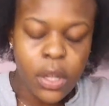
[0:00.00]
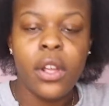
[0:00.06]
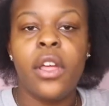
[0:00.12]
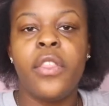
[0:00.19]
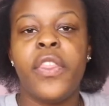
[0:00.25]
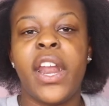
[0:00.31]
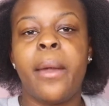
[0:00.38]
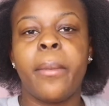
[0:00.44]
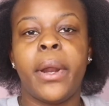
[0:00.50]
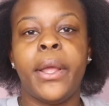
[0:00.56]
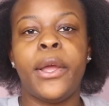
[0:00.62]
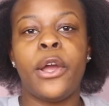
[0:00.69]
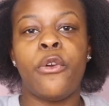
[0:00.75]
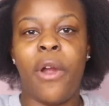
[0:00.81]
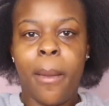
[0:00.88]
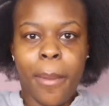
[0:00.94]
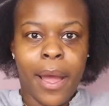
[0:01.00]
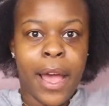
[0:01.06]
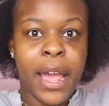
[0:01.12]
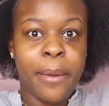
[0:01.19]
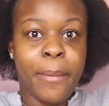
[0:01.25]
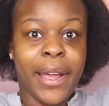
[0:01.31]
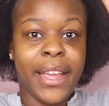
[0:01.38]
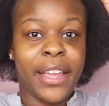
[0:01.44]
Then I'm gonna go right
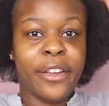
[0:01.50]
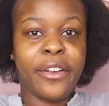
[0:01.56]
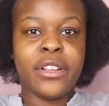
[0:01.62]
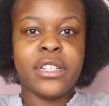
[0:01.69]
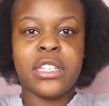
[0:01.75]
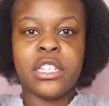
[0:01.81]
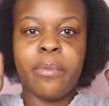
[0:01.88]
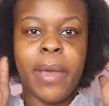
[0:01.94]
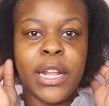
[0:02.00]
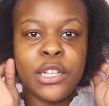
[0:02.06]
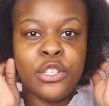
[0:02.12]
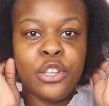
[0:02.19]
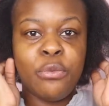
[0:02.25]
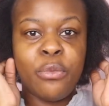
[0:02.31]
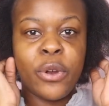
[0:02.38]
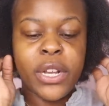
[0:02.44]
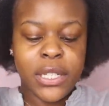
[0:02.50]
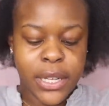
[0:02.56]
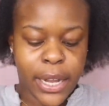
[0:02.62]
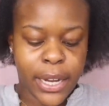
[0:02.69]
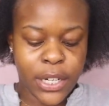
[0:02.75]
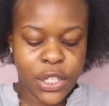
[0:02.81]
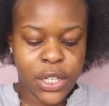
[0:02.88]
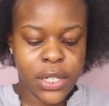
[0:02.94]
behind my ears, make 2 more
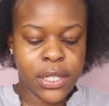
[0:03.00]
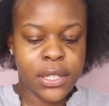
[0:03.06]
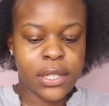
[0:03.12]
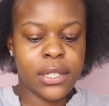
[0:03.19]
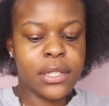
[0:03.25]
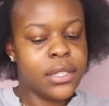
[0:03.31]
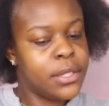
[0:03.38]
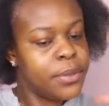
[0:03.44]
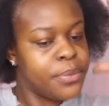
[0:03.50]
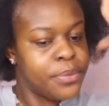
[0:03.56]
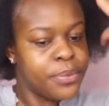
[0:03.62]
sections.